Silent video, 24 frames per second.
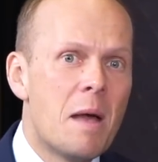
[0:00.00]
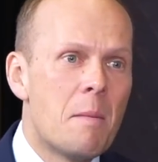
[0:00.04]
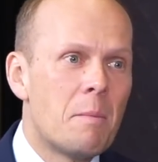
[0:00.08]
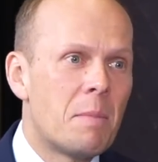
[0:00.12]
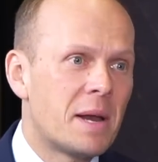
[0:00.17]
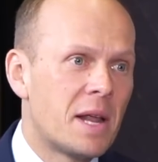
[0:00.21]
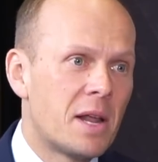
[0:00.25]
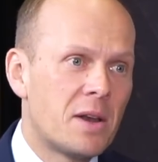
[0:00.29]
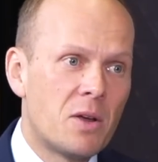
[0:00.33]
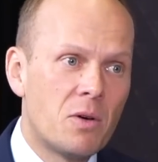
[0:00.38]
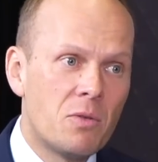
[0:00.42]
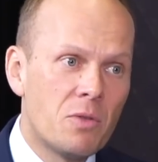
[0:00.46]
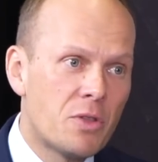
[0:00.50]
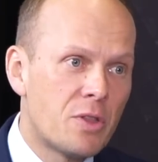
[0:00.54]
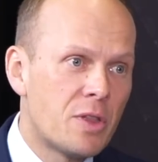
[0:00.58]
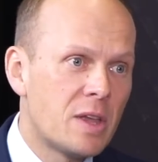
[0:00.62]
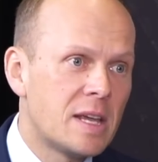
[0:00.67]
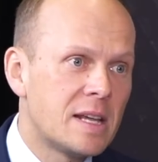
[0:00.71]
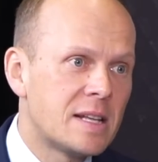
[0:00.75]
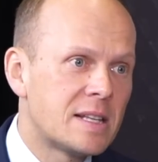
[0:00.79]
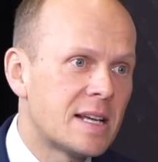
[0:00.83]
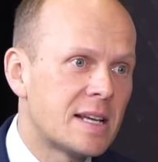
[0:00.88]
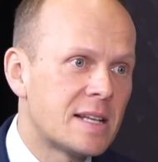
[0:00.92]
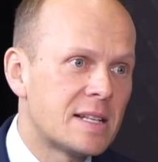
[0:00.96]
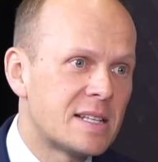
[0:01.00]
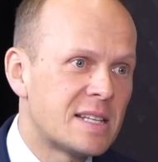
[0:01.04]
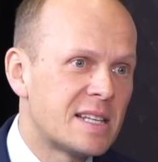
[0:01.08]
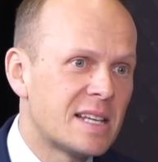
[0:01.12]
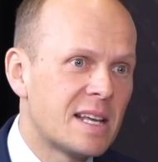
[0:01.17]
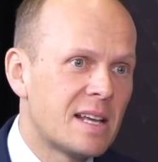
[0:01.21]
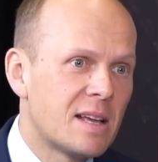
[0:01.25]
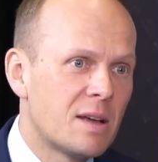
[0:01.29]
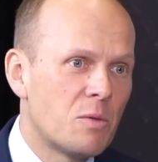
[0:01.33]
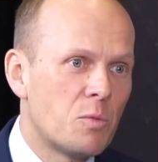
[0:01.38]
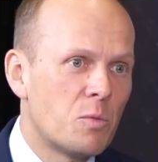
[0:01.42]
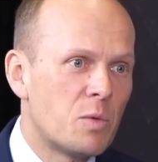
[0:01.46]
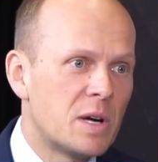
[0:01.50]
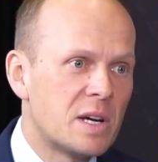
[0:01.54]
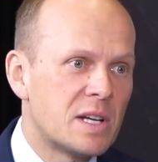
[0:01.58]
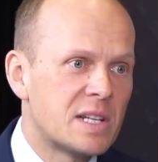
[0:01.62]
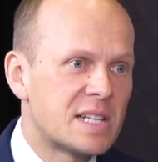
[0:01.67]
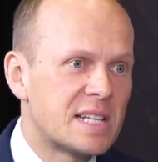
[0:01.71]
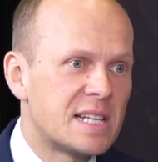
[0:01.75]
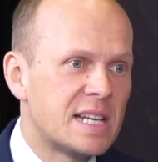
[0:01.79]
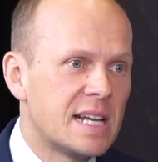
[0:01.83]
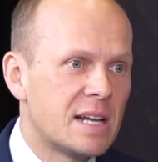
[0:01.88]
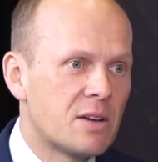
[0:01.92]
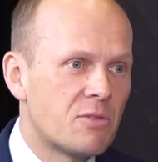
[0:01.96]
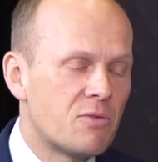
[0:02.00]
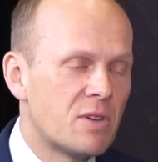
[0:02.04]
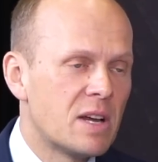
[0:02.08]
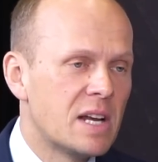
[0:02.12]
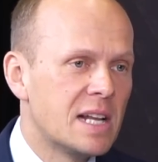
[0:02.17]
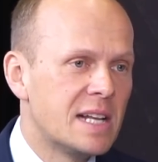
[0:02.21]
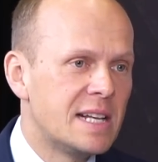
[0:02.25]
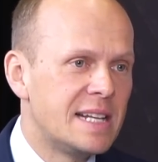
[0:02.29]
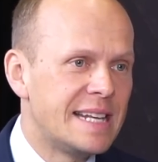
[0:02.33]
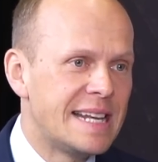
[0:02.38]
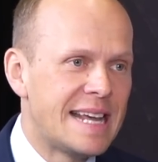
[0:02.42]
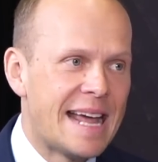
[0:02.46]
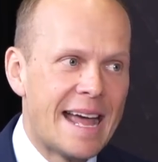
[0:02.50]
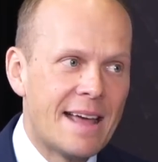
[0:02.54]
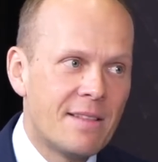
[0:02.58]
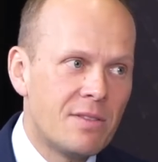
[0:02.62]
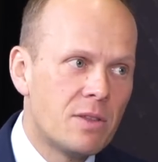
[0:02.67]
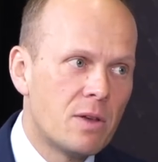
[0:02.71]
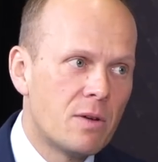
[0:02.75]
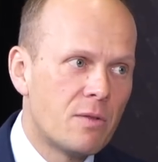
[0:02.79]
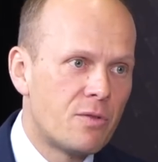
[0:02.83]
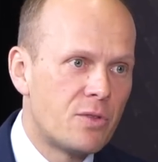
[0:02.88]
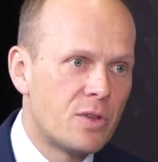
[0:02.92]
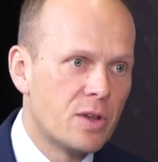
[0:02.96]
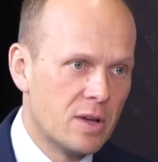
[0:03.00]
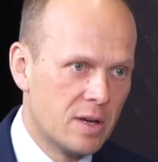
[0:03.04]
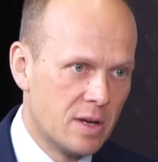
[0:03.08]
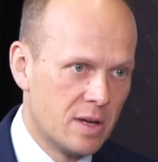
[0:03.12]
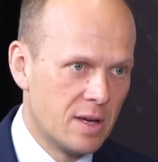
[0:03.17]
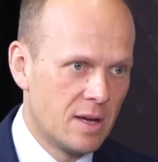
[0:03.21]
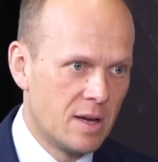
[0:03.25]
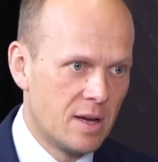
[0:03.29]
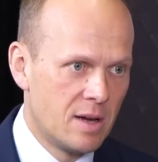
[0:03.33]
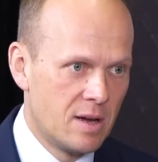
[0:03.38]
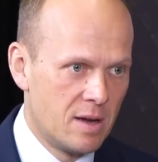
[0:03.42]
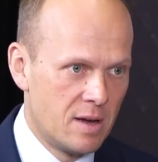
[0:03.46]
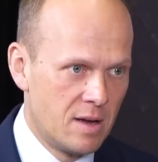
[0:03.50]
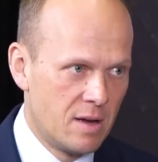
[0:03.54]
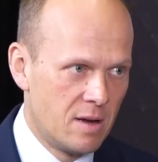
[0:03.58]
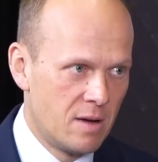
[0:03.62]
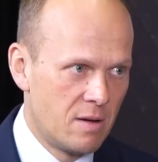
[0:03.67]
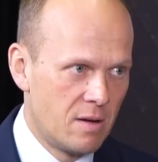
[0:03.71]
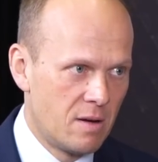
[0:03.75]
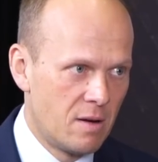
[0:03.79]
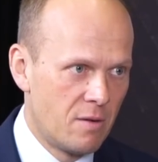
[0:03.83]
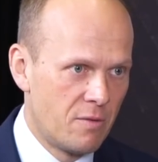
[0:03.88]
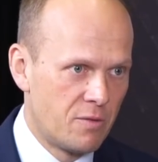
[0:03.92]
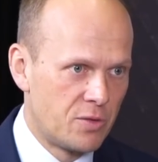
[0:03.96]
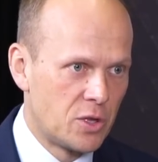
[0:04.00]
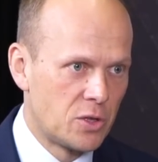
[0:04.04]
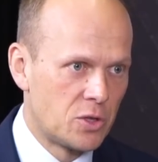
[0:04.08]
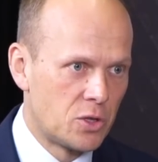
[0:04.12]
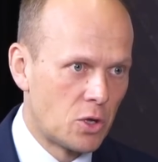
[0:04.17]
but I don't think that we're seeing really the end of the